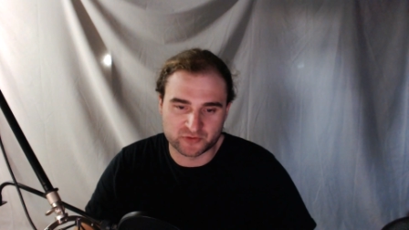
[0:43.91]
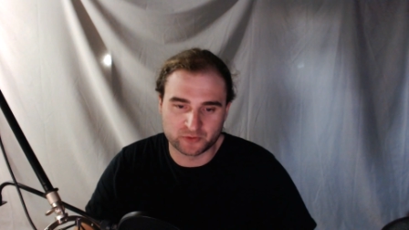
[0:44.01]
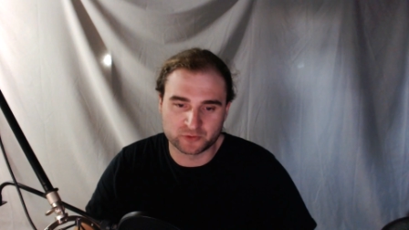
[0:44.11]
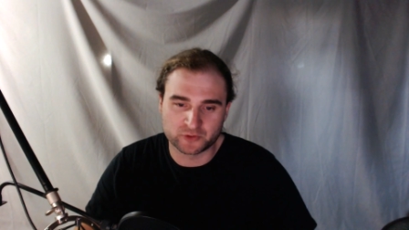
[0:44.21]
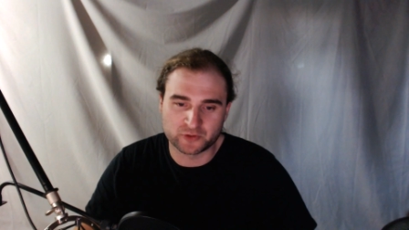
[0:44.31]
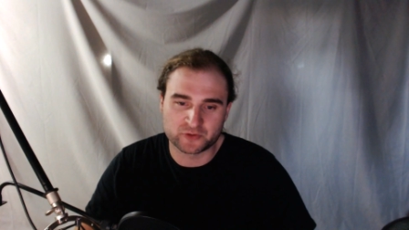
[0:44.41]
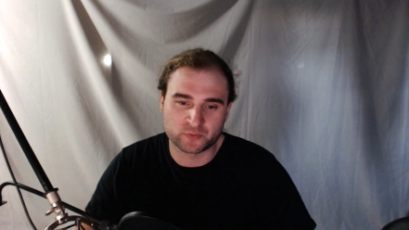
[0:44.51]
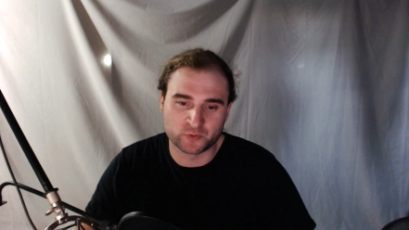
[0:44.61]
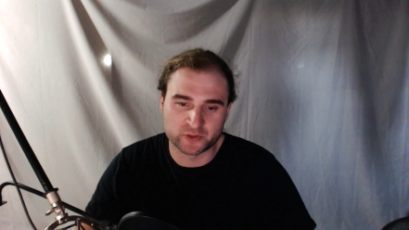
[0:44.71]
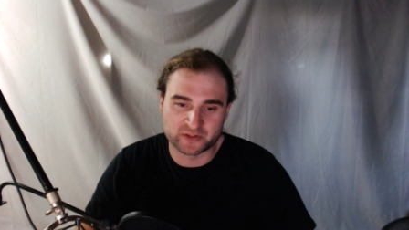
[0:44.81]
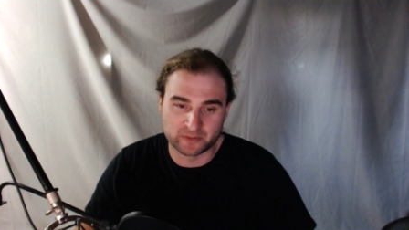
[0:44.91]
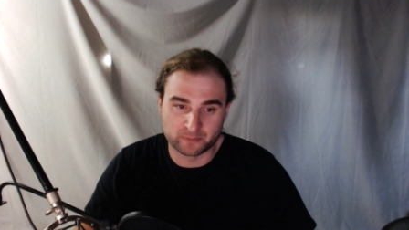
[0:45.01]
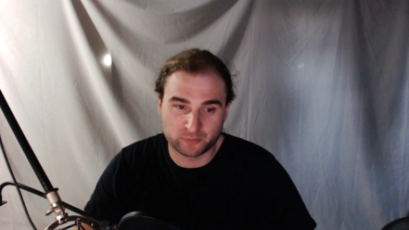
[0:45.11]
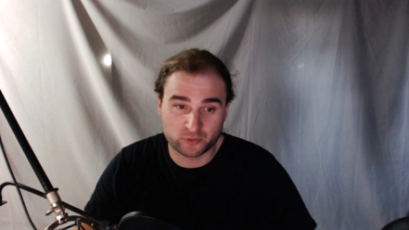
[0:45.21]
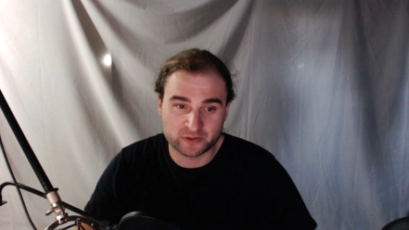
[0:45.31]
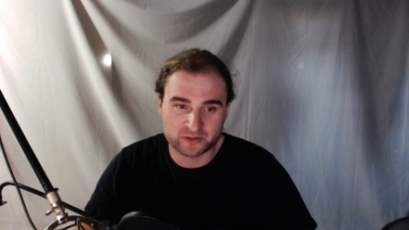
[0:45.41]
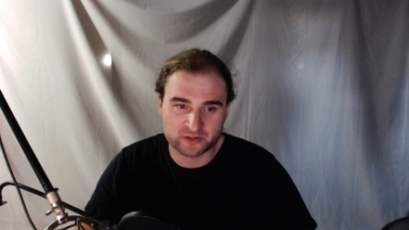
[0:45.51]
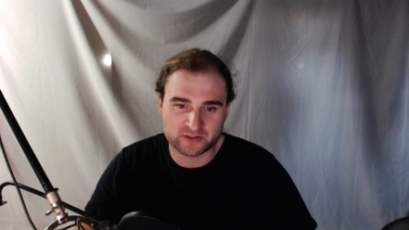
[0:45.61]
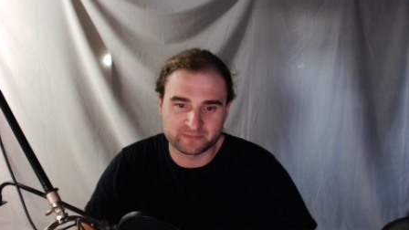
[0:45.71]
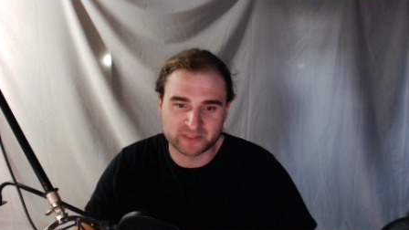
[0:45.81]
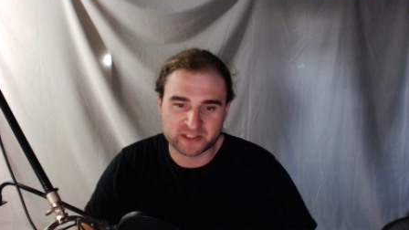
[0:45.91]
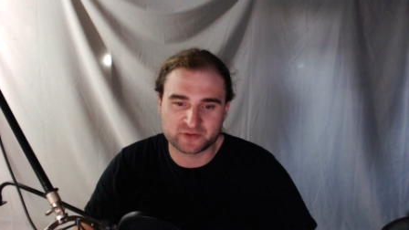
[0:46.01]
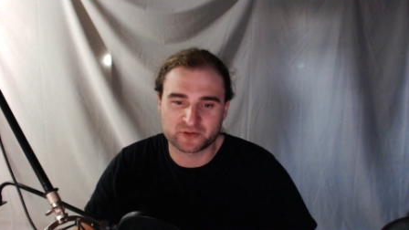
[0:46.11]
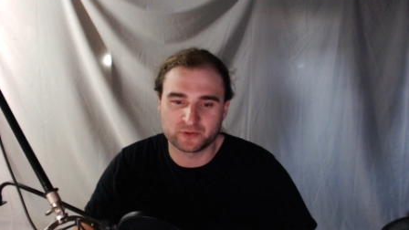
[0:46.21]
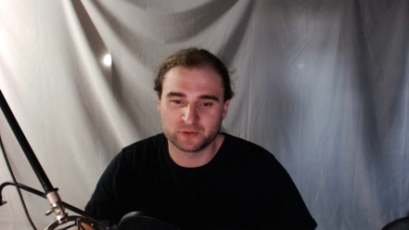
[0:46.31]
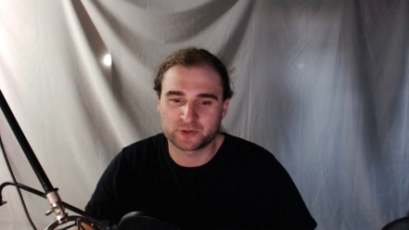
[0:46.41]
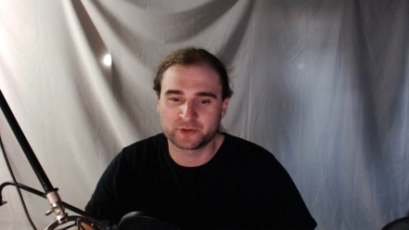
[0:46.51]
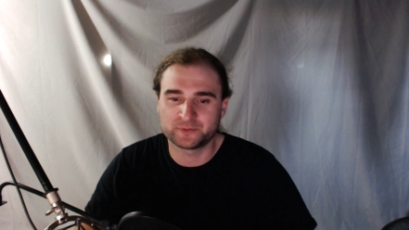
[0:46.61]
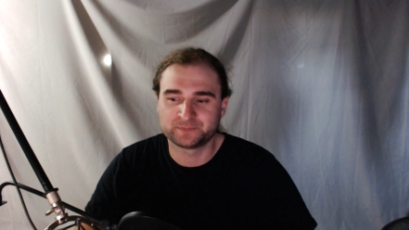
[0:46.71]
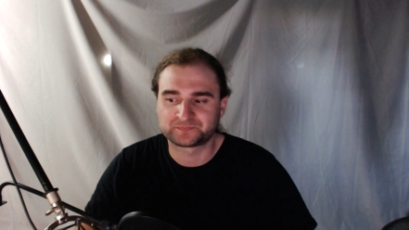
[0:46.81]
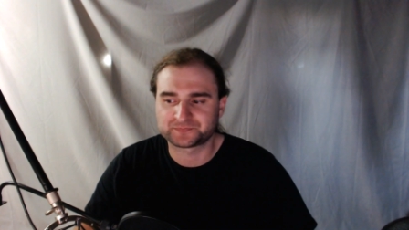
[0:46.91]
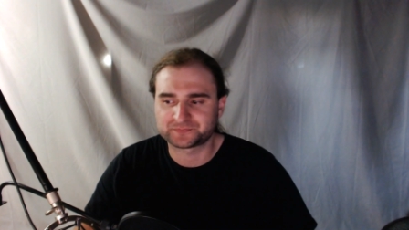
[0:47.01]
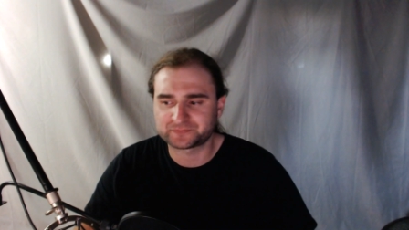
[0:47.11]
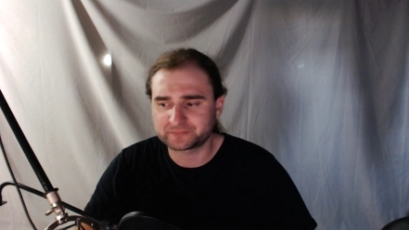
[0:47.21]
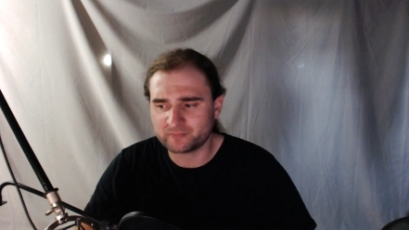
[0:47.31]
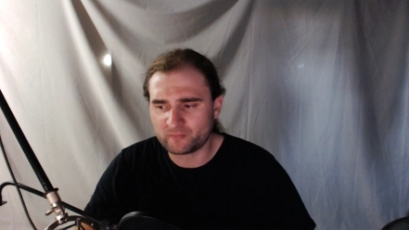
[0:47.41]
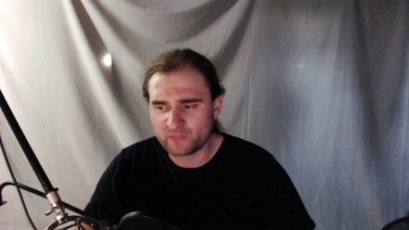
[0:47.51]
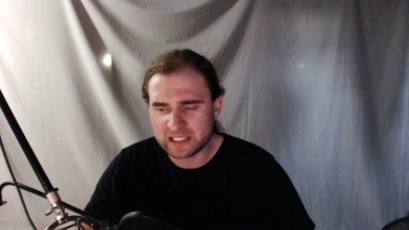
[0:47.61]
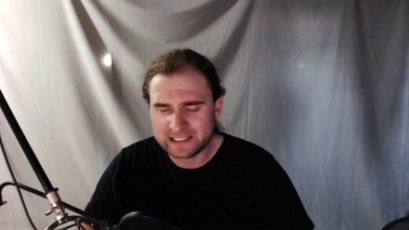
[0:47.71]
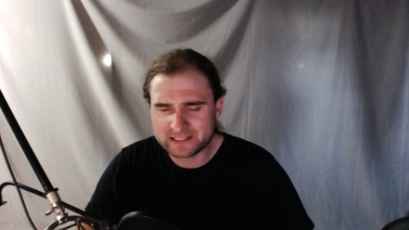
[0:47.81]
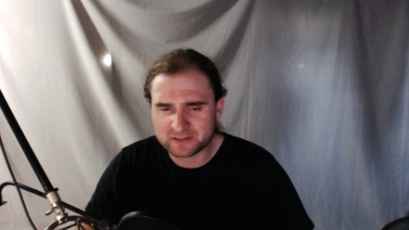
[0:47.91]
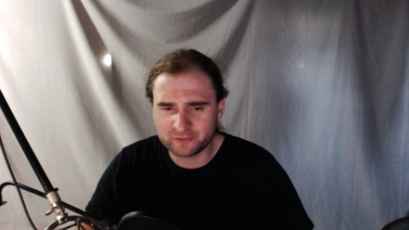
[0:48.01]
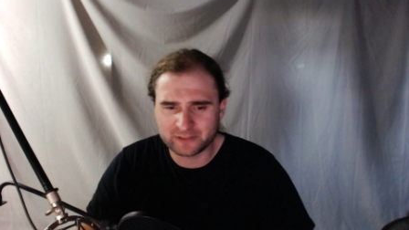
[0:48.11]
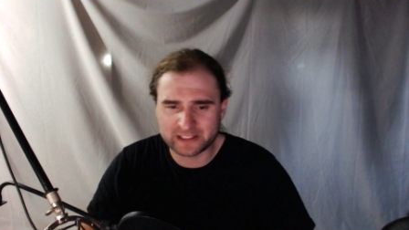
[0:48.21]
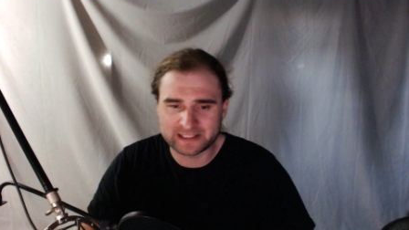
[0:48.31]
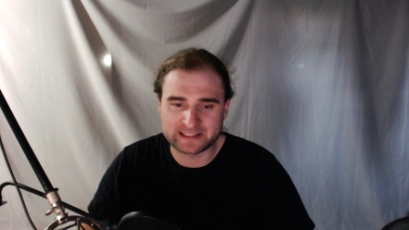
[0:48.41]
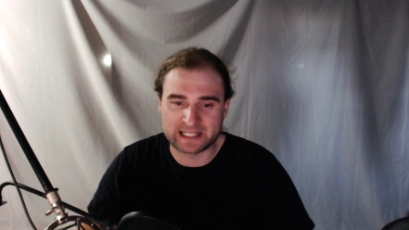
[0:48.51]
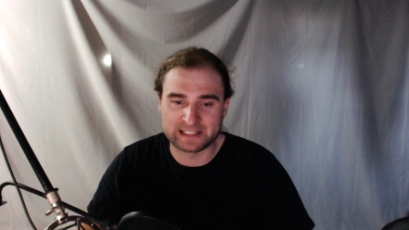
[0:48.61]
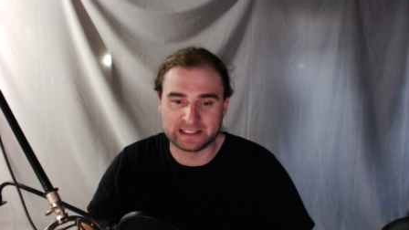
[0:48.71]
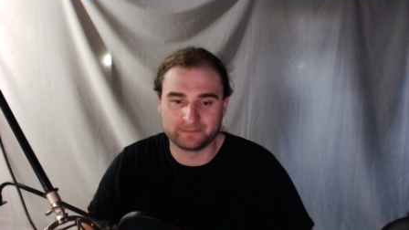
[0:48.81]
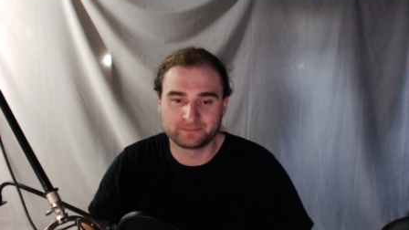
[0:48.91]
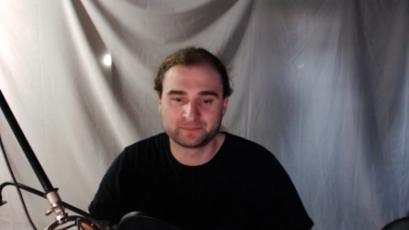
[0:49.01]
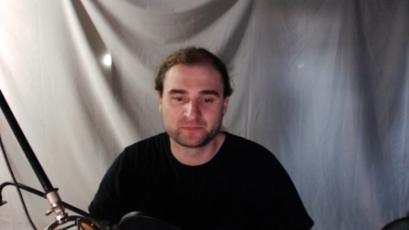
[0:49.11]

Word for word: Soldier's, what's the importance of Mr. Soldier, and that's all fine and dandy.